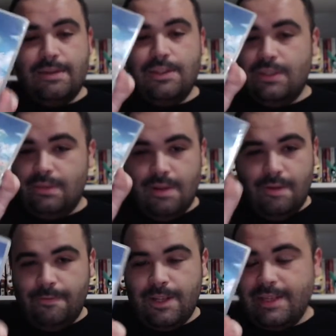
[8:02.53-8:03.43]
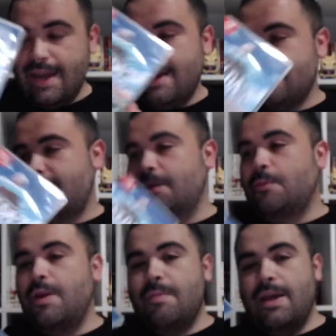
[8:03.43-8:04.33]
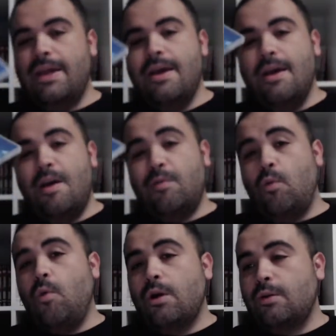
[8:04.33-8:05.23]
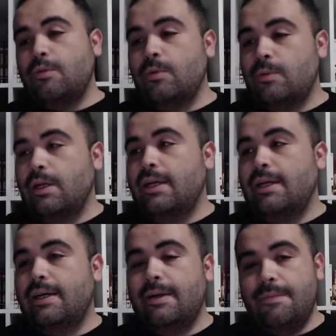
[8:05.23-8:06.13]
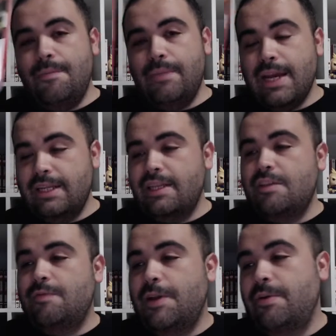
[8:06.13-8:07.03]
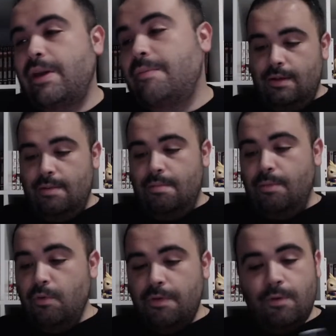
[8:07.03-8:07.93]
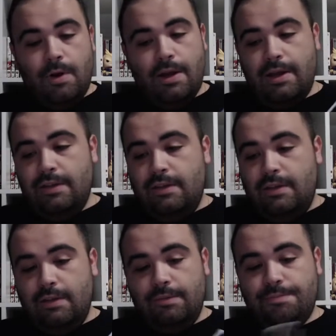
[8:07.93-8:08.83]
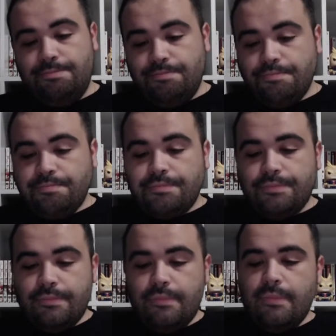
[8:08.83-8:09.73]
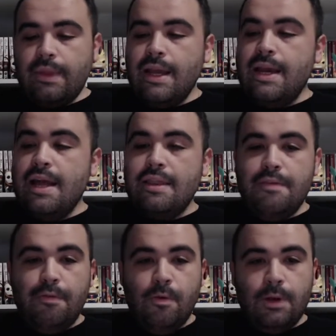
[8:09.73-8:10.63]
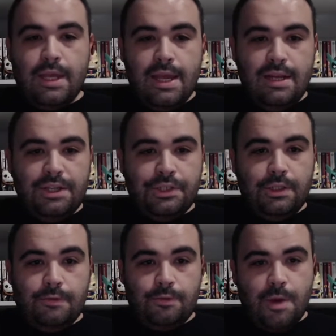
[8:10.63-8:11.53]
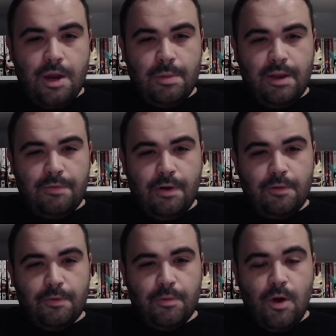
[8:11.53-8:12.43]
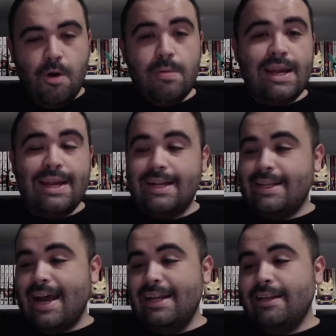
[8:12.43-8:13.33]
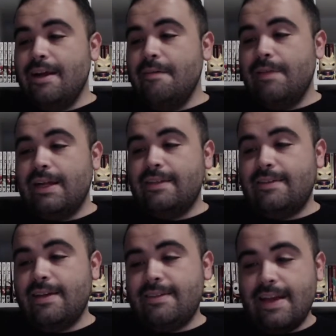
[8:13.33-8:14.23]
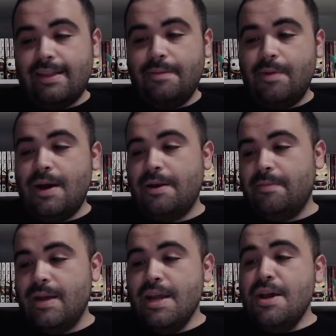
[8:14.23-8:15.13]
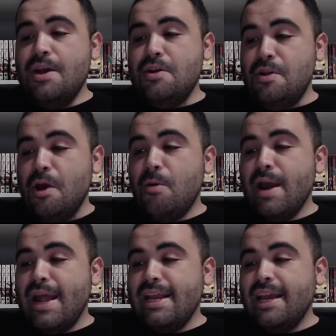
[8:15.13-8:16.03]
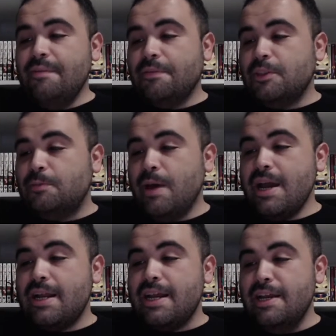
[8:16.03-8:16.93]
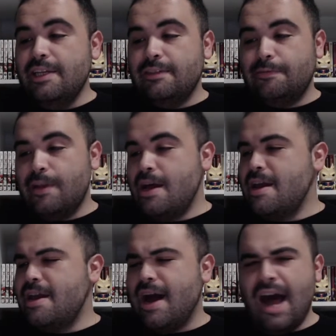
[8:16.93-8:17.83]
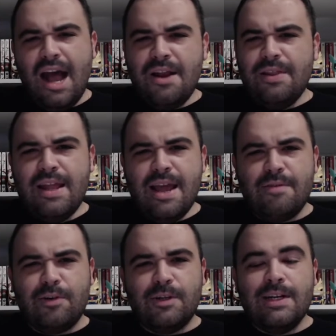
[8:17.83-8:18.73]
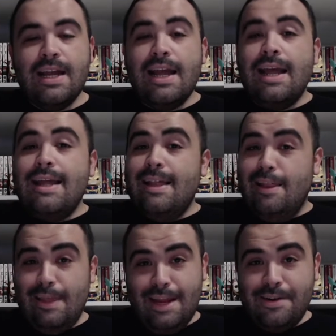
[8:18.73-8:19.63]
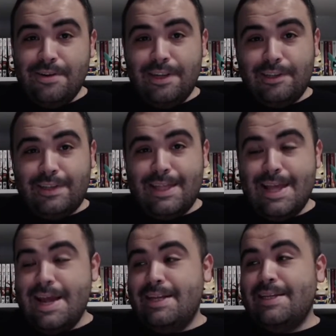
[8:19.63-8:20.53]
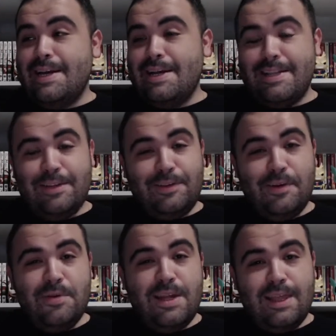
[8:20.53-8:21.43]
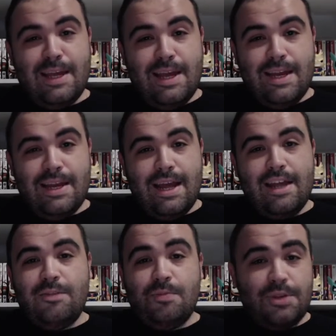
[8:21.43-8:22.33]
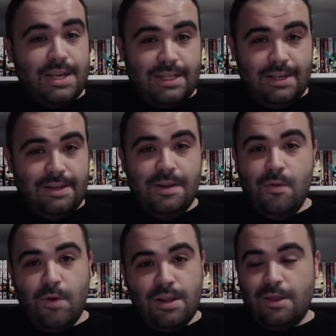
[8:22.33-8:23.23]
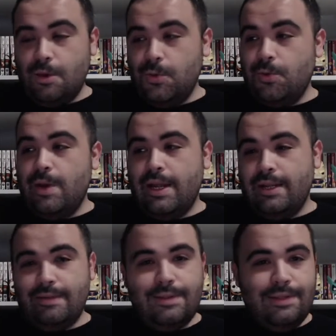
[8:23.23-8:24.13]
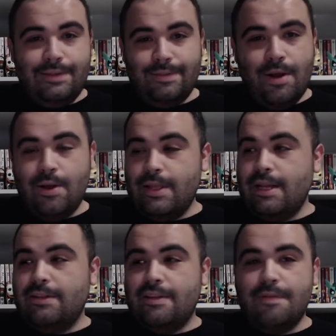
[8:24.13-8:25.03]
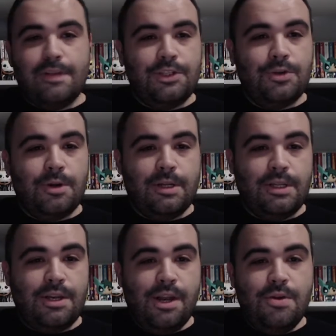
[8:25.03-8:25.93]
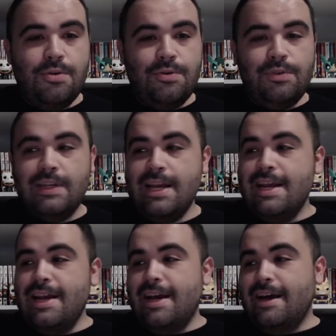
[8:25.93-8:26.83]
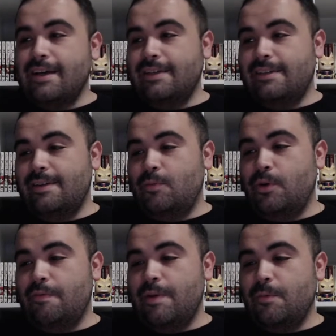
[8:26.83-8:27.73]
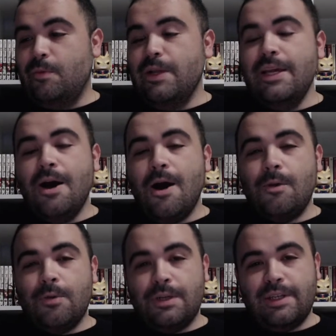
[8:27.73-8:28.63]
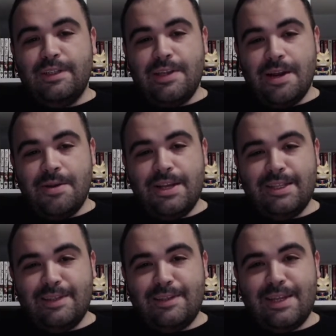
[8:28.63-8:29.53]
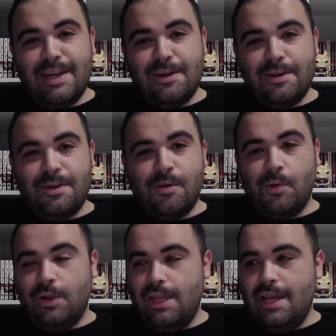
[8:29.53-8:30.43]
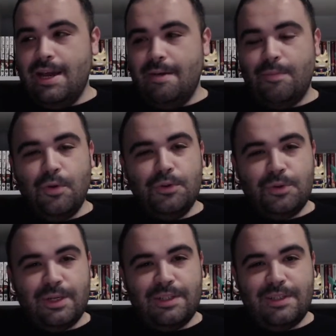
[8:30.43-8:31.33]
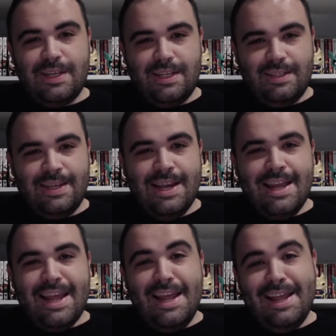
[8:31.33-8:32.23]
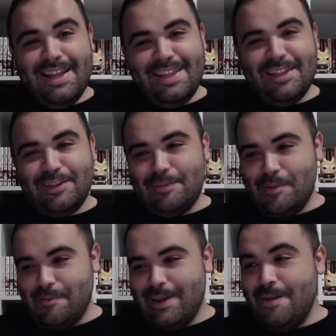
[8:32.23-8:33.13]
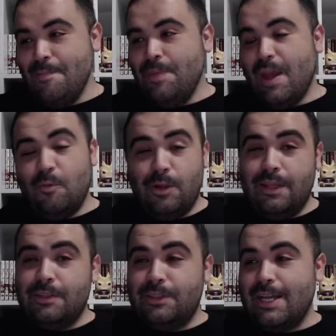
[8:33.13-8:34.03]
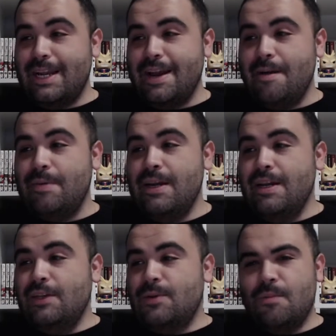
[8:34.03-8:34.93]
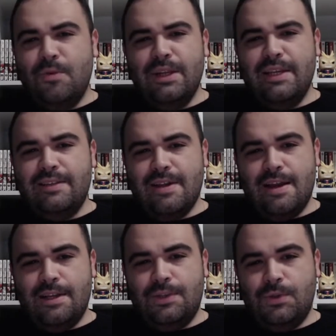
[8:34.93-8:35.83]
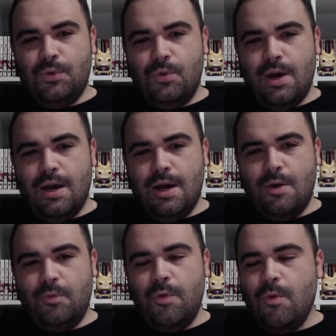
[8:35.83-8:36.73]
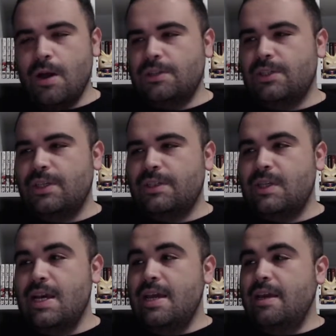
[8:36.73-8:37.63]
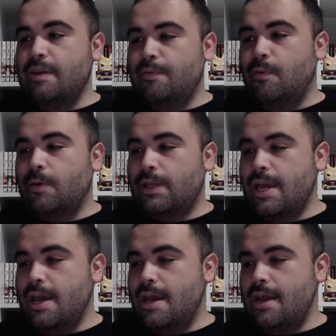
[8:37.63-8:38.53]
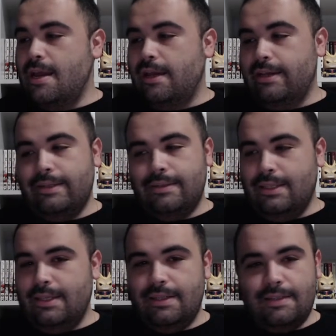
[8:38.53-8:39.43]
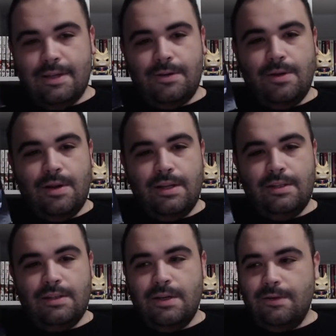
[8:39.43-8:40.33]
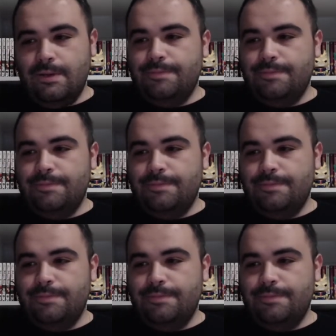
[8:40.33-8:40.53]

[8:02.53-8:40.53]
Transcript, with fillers: Just a fantastic remake of a wonderful uh, nineties video game. Movie-wise, I got the four K edition of Spider-Man Far From Home, and I love that it says at the bottom, no endgame for Spidey, he's flying higher than ever. Thank goodness that uh, the Sony thing, as predicted, went through and all that stuff that you heard in the news, because uh, it would have been really awkward considering the stinger or the uh, post-credit scenes in this movie and what they're setting up. So I'm really excited to uh, rewatch this in four K and et cetera, et cetera.